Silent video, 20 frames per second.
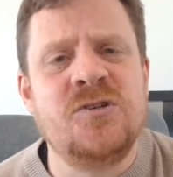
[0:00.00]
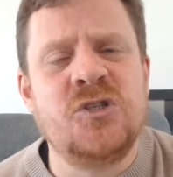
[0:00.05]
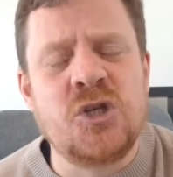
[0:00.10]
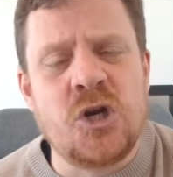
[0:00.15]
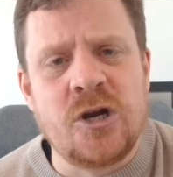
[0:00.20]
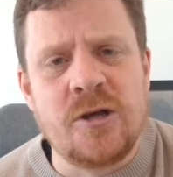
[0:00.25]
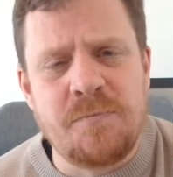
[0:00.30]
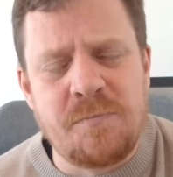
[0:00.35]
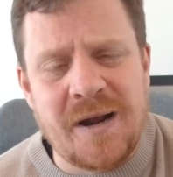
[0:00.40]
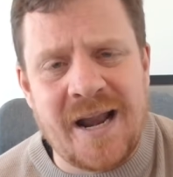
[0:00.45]

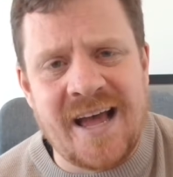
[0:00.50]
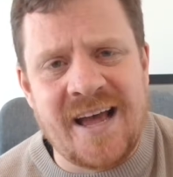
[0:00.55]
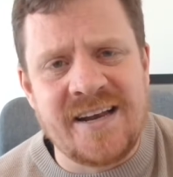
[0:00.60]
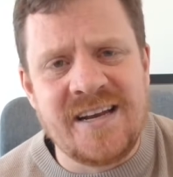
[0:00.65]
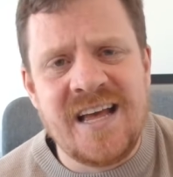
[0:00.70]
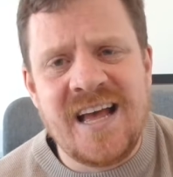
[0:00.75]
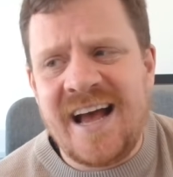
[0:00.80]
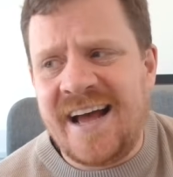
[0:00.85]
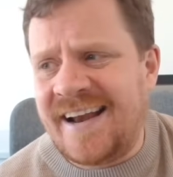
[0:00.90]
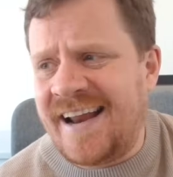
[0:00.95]
dollar plan
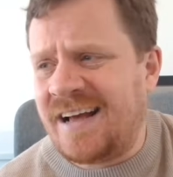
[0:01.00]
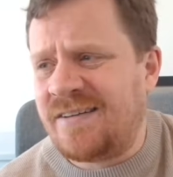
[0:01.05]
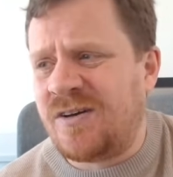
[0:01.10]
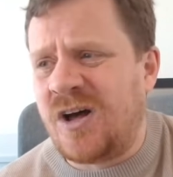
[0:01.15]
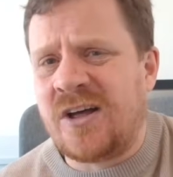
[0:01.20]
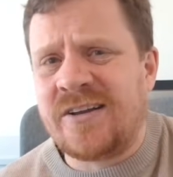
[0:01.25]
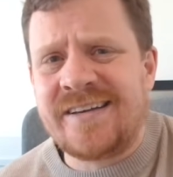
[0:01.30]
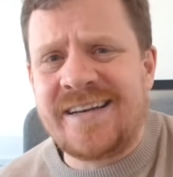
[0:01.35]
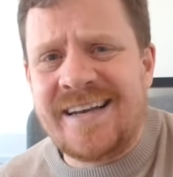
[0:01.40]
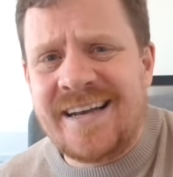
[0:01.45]
and have
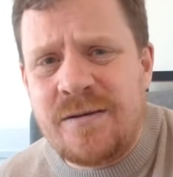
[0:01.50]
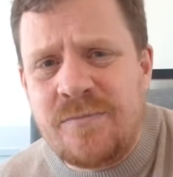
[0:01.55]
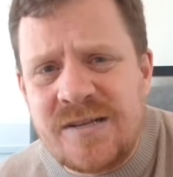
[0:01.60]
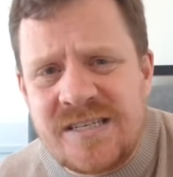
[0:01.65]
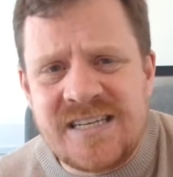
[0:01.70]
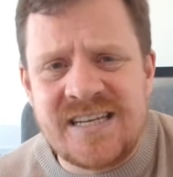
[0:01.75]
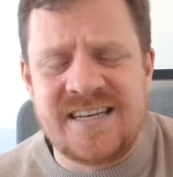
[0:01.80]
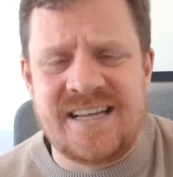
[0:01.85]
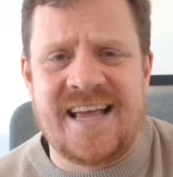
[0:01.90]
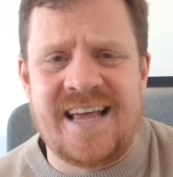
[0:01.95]

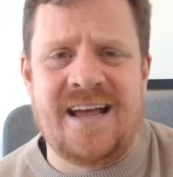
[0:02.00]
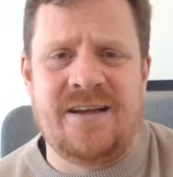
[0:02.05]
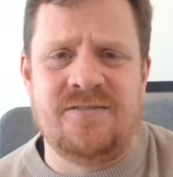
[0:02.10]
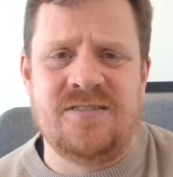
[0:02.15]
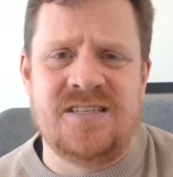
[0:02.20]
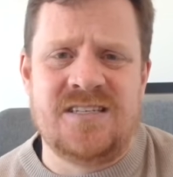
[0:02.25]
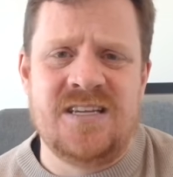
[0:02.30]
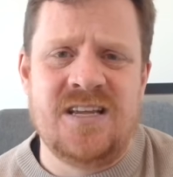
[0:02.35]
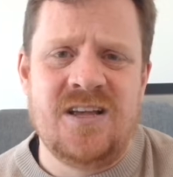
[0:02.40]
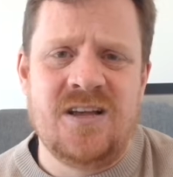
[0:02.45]
unlimited
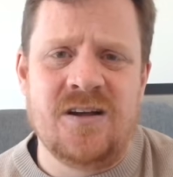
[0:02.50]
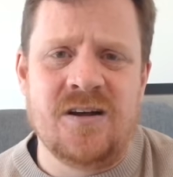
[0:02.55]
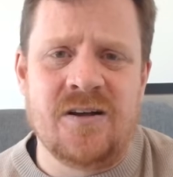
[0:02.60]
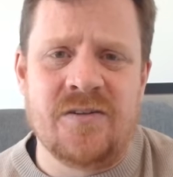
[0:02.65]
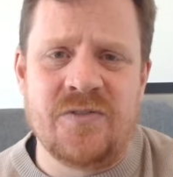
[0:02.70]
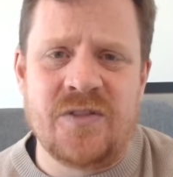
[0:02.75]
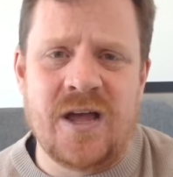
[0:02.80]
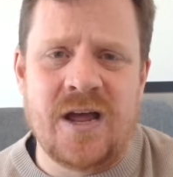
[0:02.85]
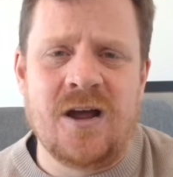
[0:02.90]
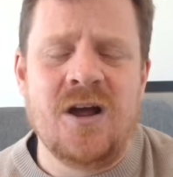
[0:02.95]
accounts
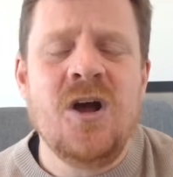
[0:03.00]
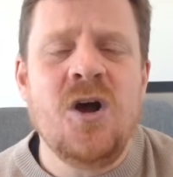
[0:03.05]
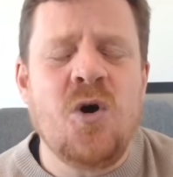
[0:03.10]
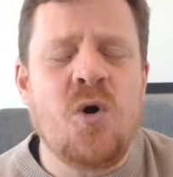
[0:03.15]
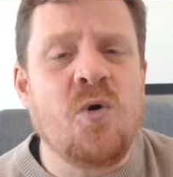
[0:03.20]
on there,